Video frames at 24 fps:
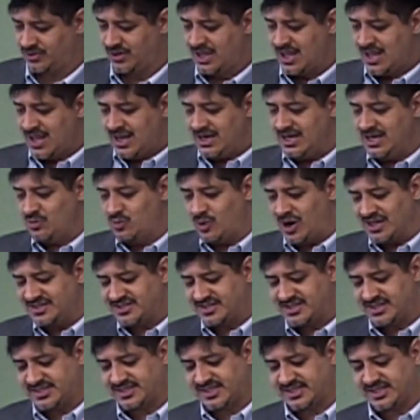And he wants
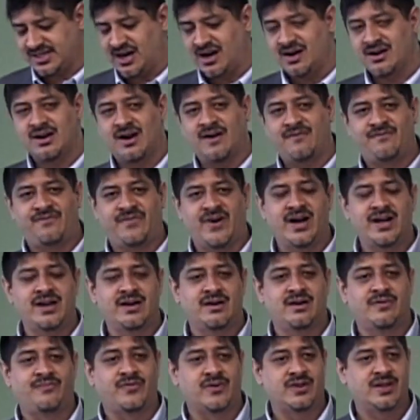to start a
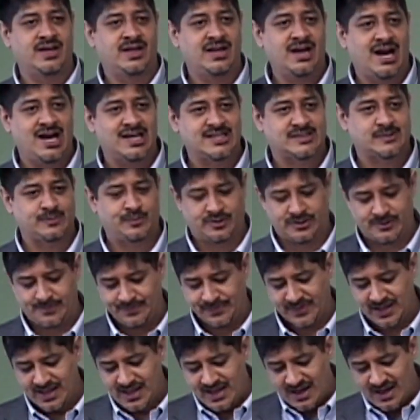fire for the gospel